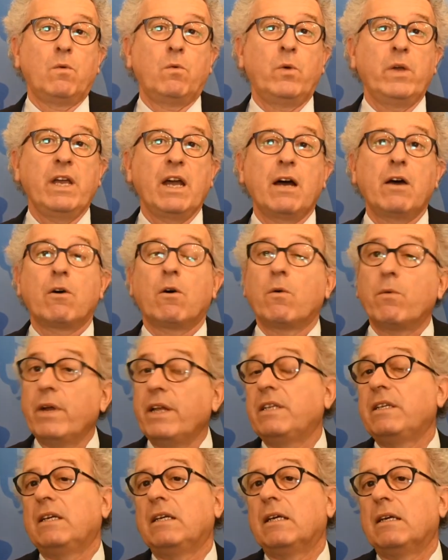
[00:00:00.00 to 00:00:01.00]
We are
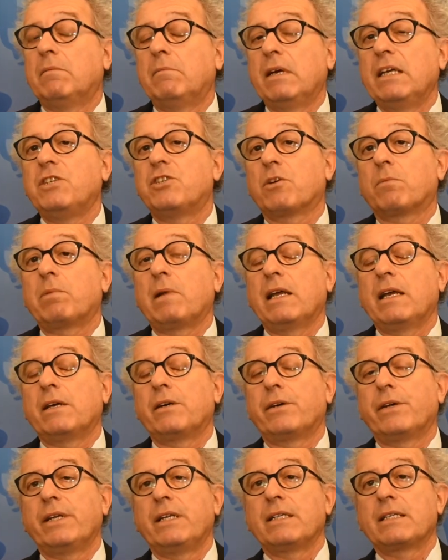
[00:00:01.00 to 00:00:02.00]
already a major
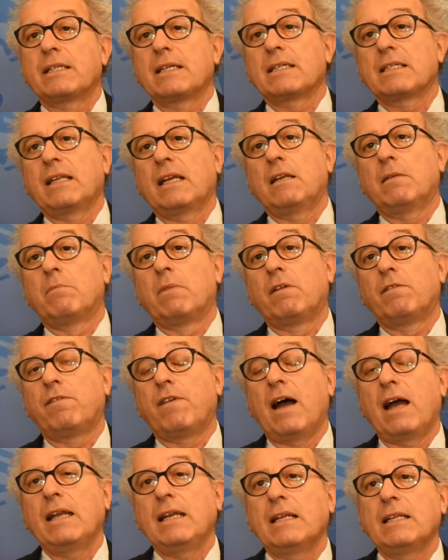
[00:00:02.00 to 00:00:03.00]
player in sustainable
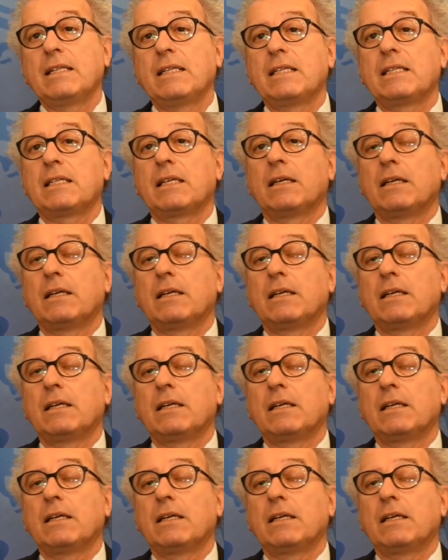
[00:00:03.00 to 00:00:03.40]
finance.